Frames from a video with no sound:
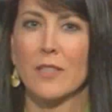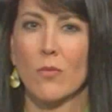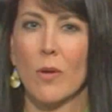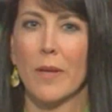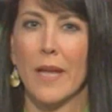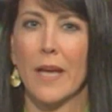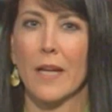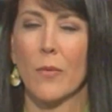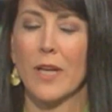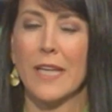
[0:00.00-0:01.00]
to me as a woman,
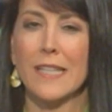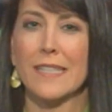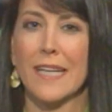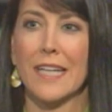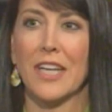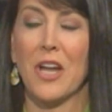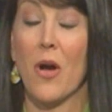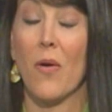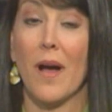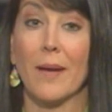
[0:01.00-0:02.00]
Ed. When he said, you
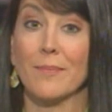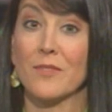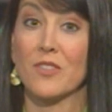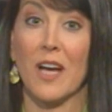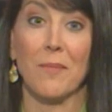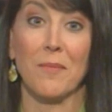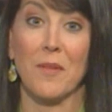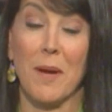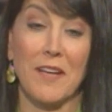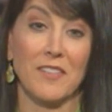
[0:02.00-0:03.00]
know, I'm,
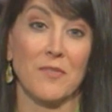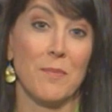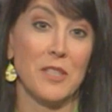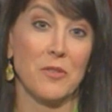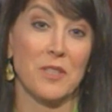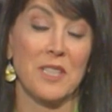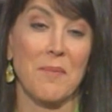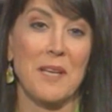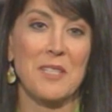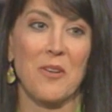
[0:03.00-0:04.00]
I'm the, my mistress
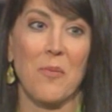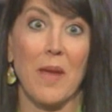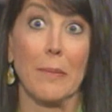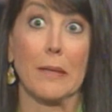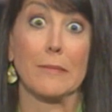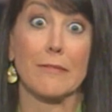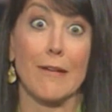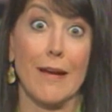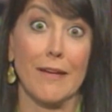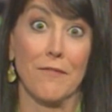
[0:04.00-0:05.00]
is my soulmate, but I'm
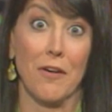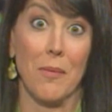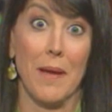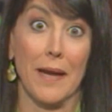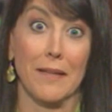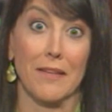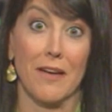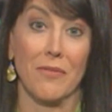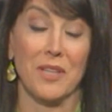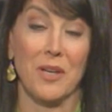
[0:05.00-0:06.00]
trying to fall back in
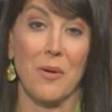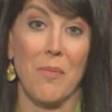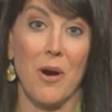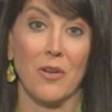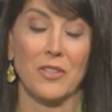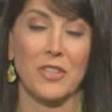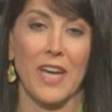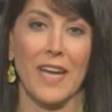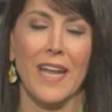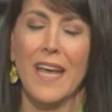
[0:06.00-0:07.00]
love with the old ball and
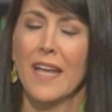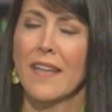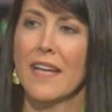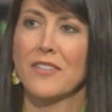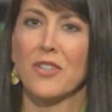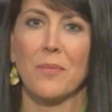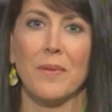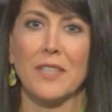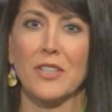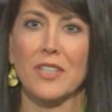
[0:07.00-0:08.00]
chain, that should
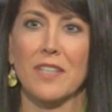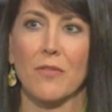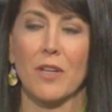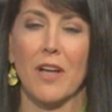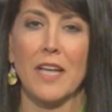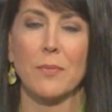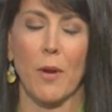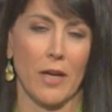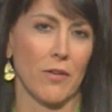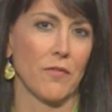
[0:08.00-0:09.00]
have been just a real
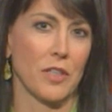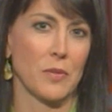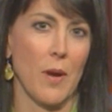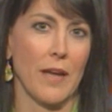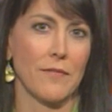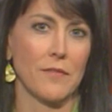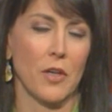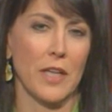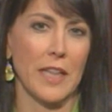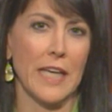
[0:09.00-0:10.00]
icebreaker for his wife,
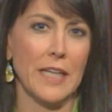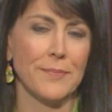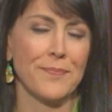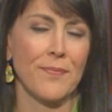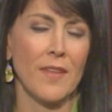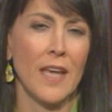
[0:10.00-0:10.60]
don't you think?